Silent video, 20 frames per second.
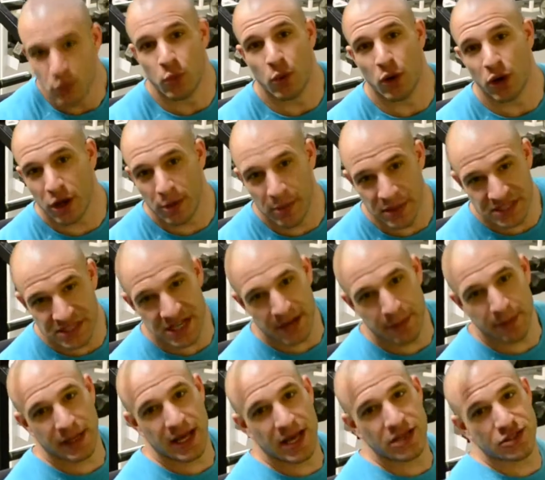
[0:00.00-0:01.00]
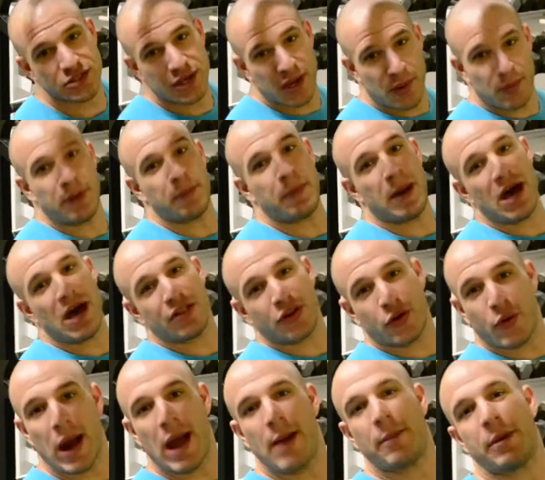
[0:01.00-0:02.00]
work on my stabilizers and I want to pound the
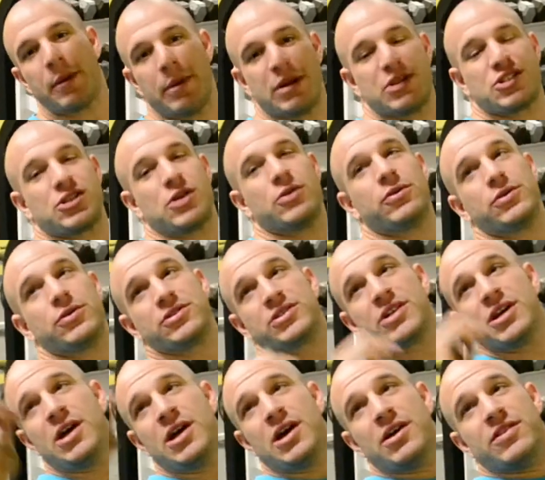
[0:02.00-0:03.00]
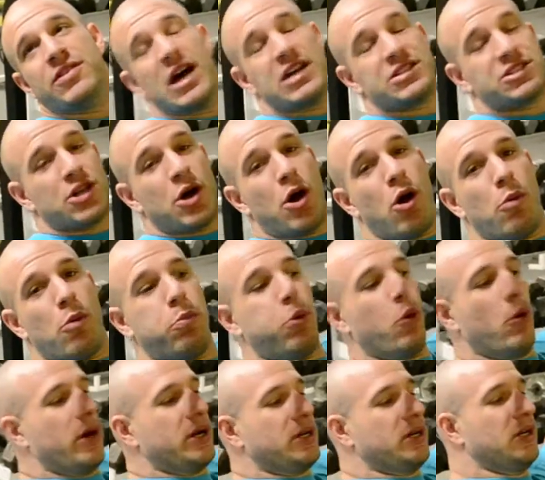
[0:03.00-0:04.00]
crap out of my shoulders. That's the whole
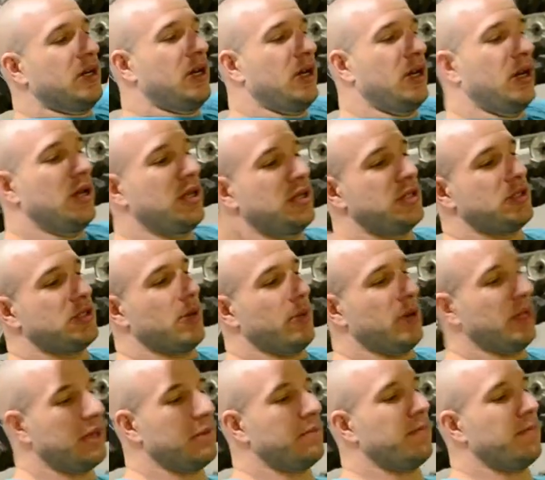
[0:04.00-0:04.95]
point. So I'm going to